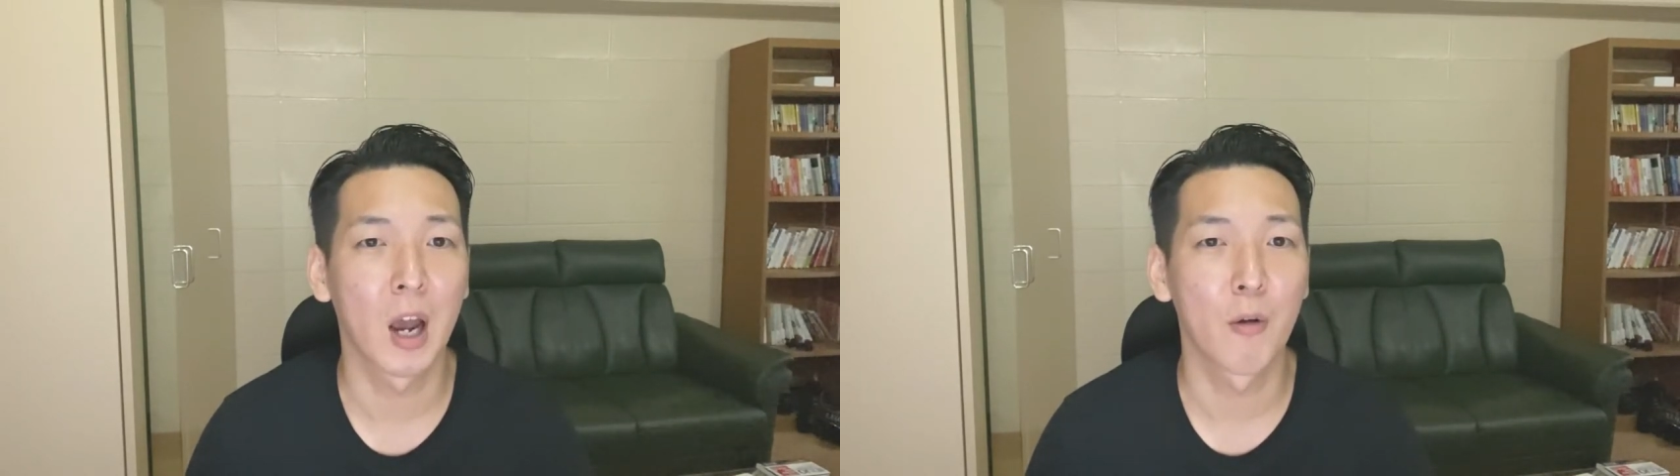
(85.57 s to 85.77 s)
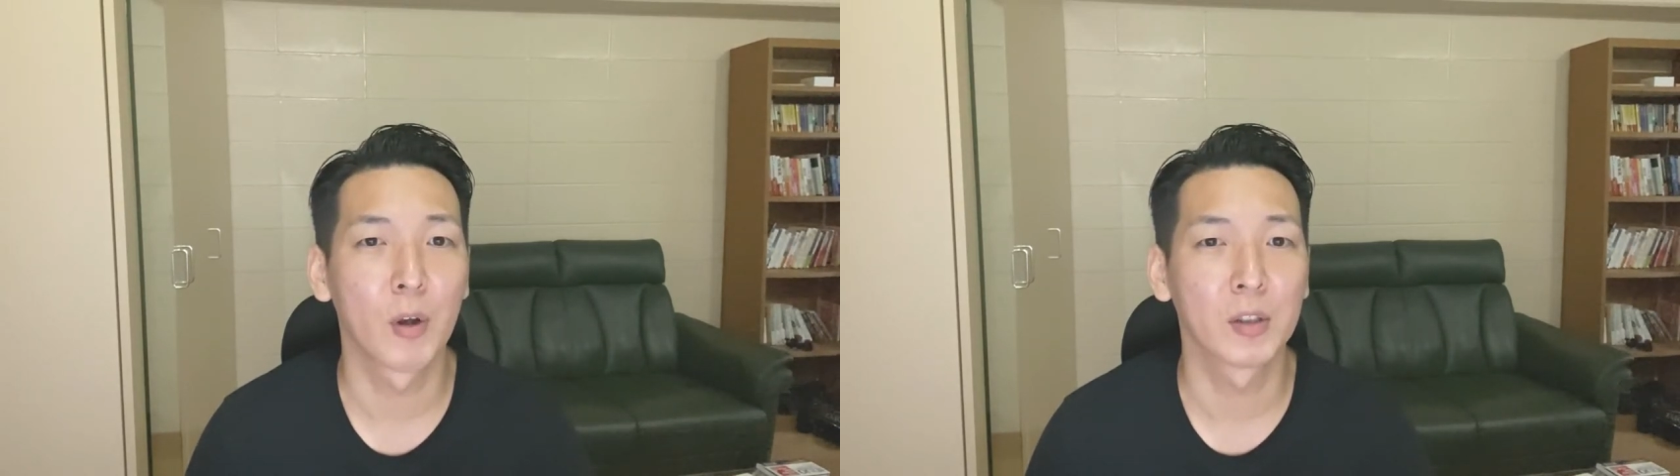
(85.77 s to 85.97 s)

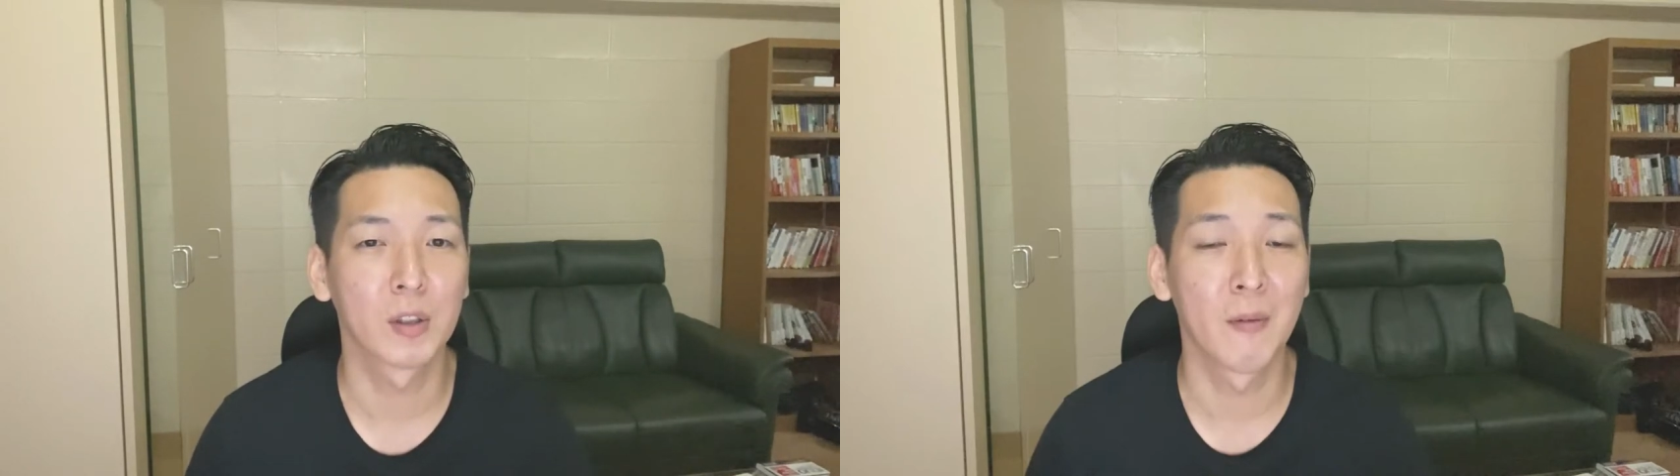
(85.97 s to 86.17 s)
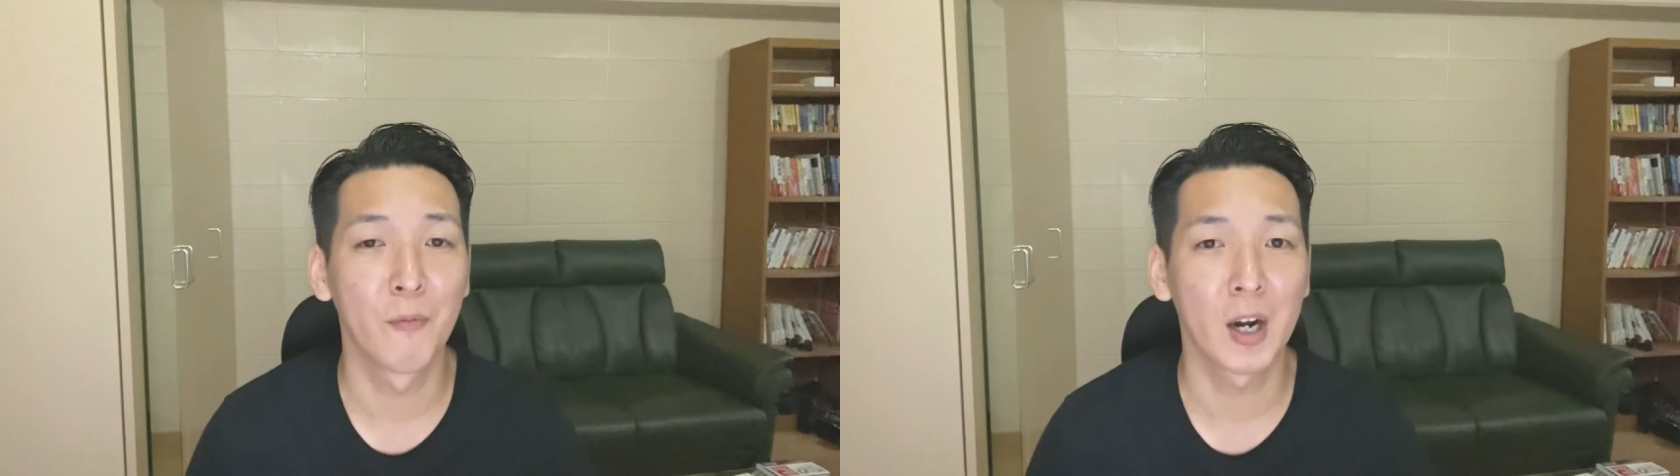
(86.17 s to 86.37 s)
I was
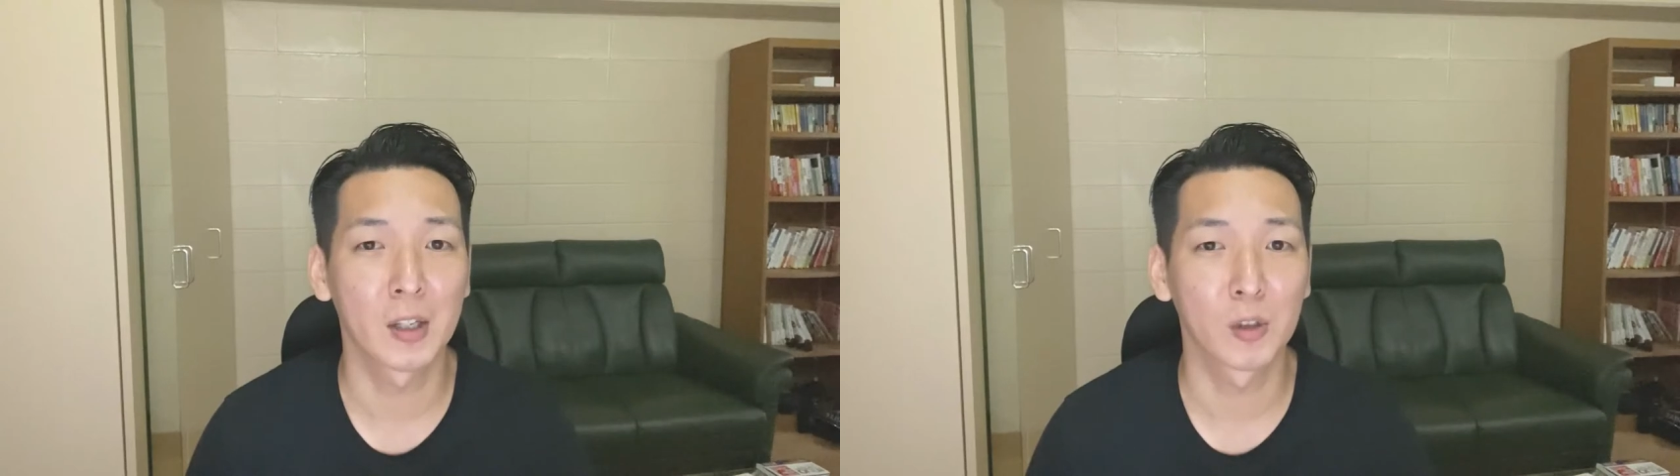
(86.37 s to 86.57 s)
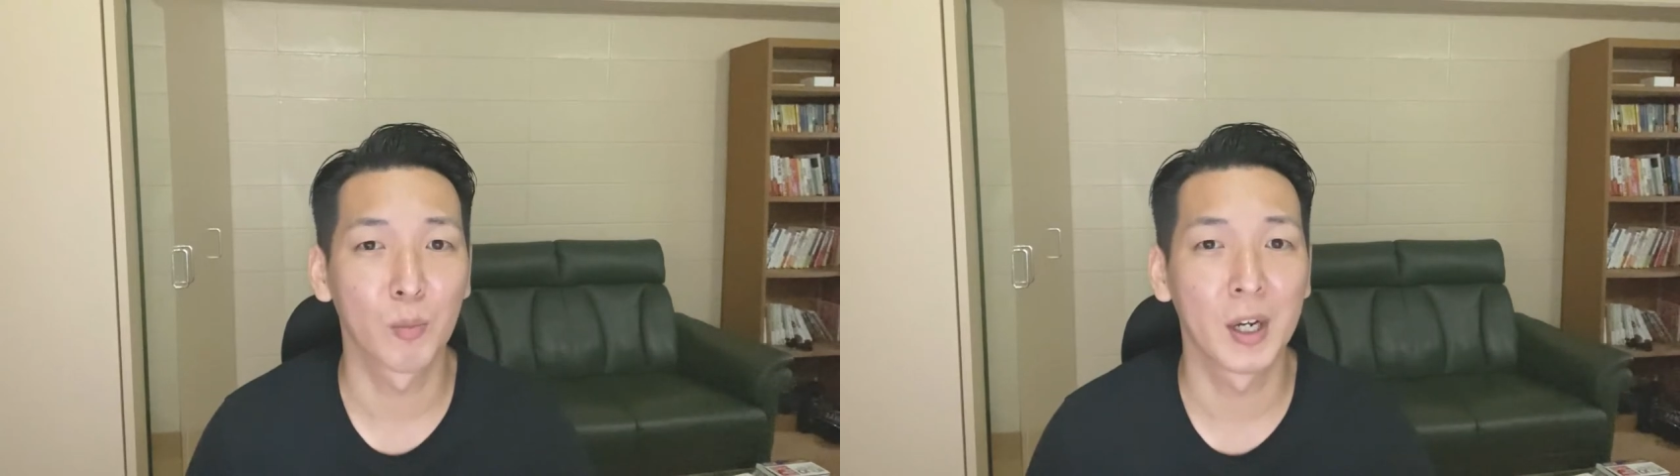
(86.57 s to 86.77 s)

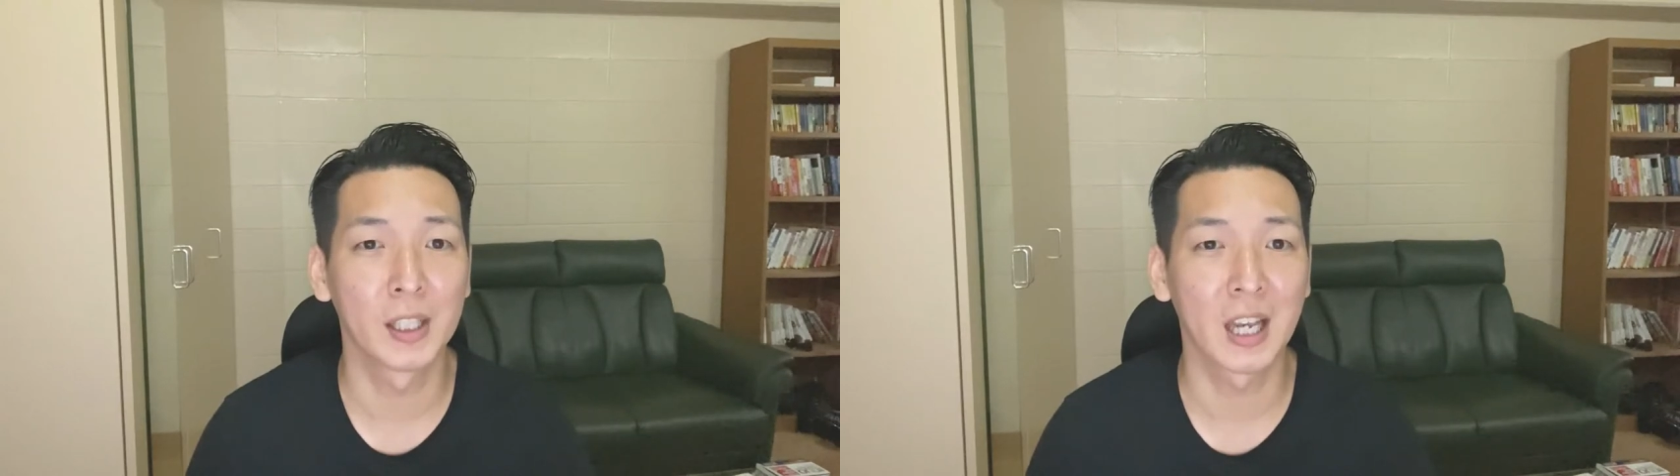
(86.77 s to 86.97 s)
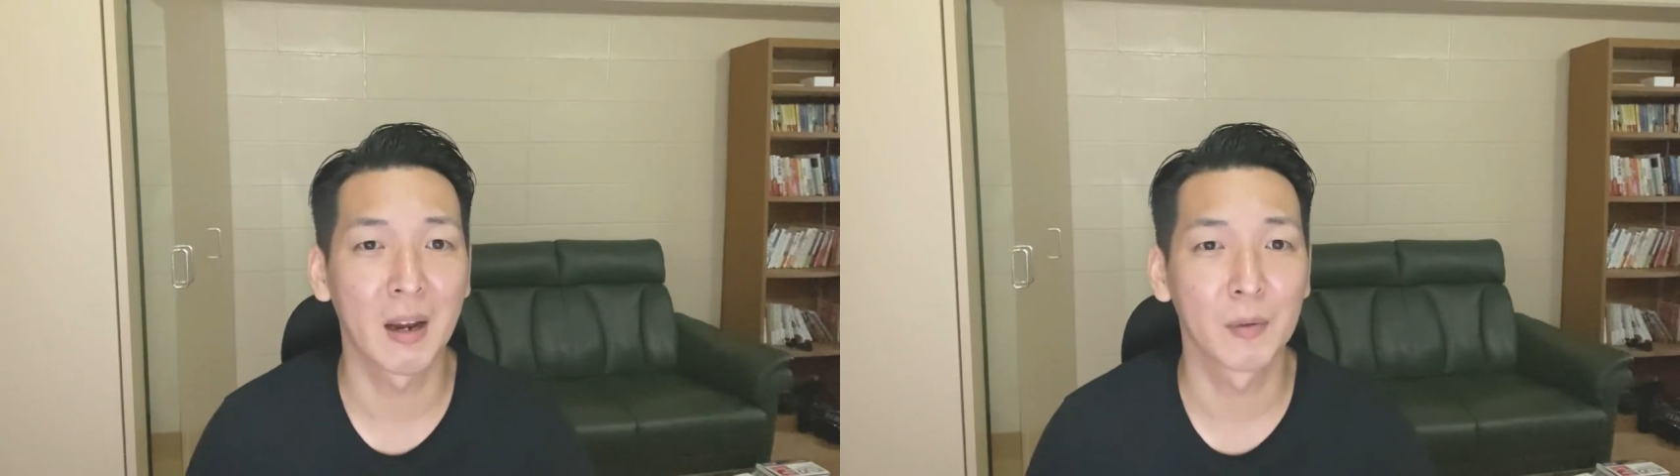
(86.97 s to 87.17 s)
embarrassed many
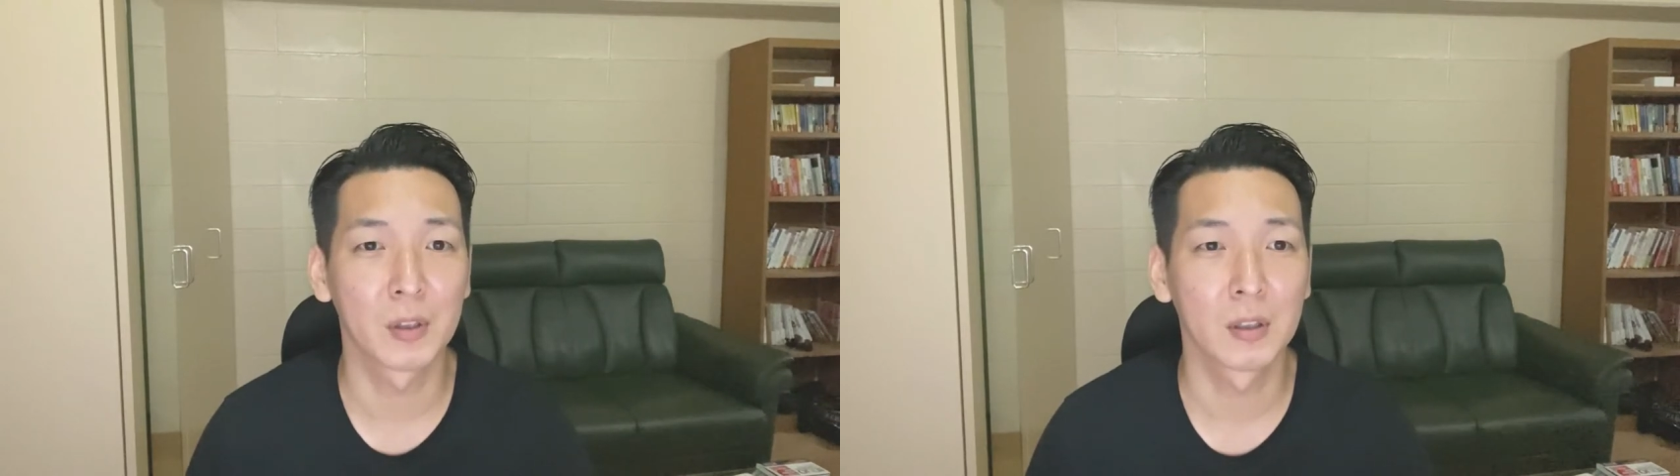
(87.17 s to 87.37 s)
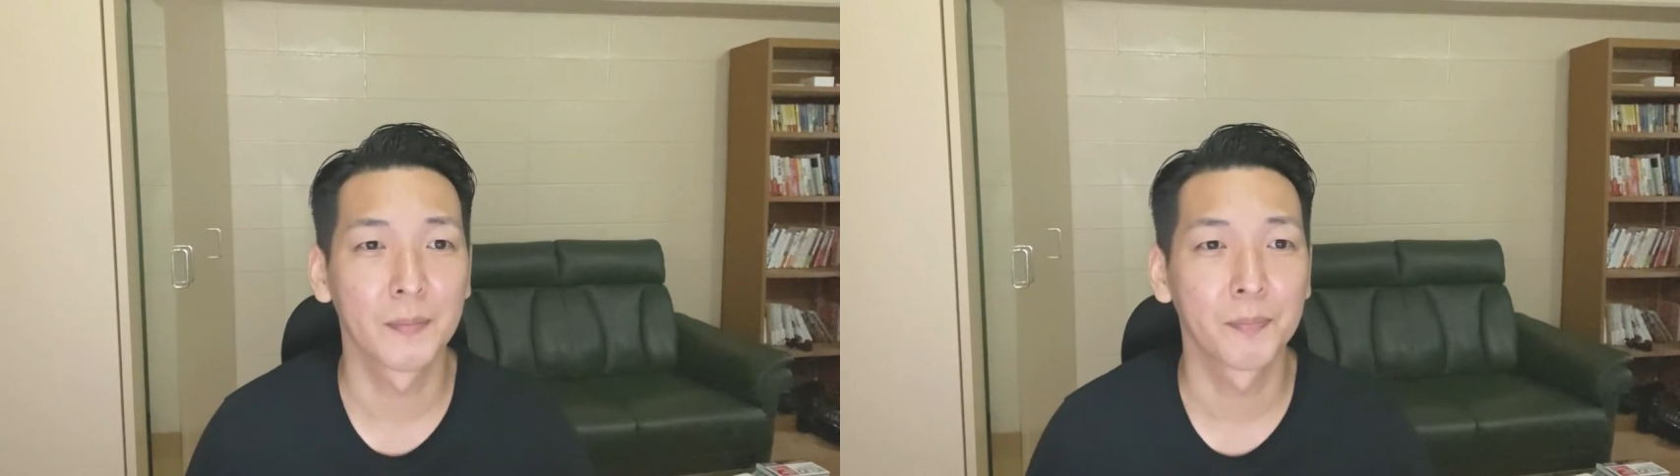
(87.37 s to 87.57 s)
times.